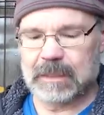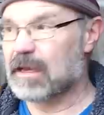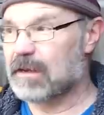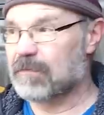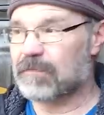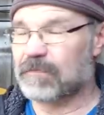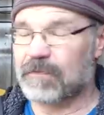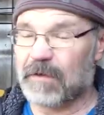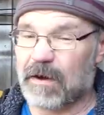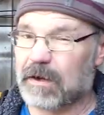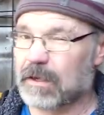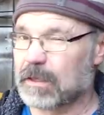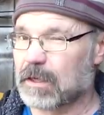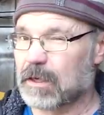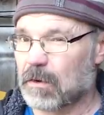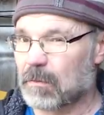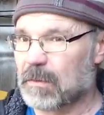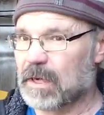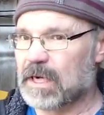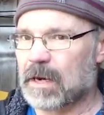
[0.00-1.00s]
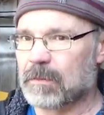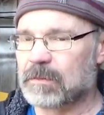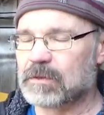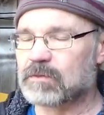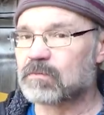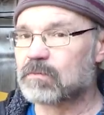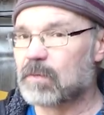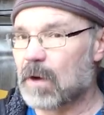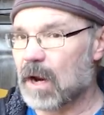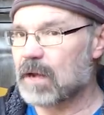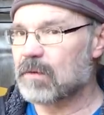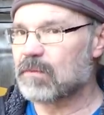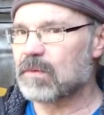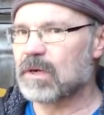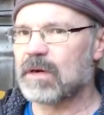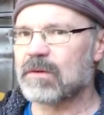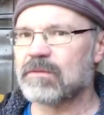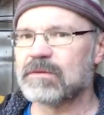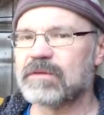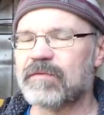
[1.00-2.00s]
if I got my numbers right
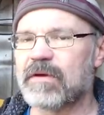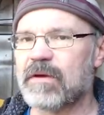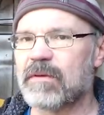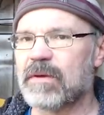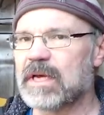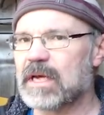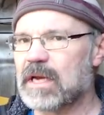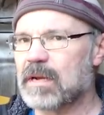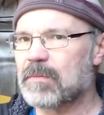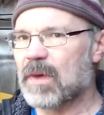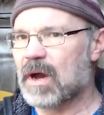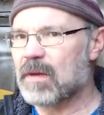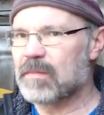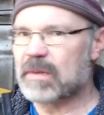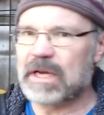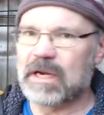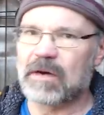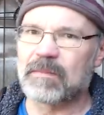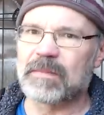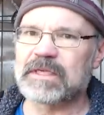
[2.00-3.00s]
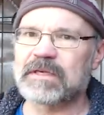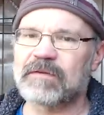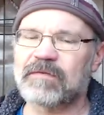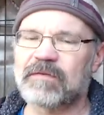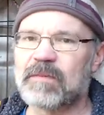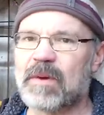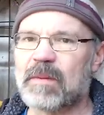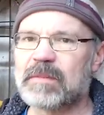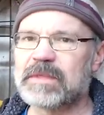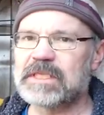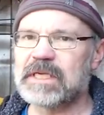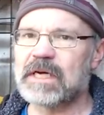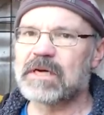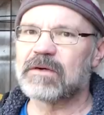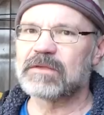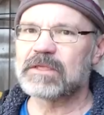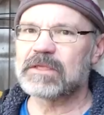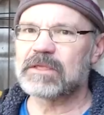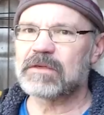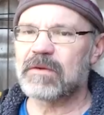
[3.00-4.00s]
when I was viewing, and it might be a little bit different when we see it
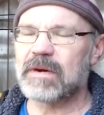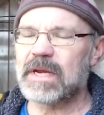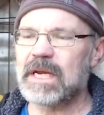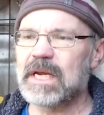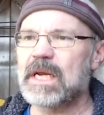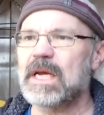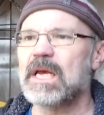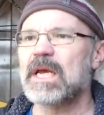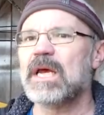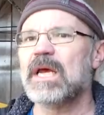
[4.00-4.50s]
on screen,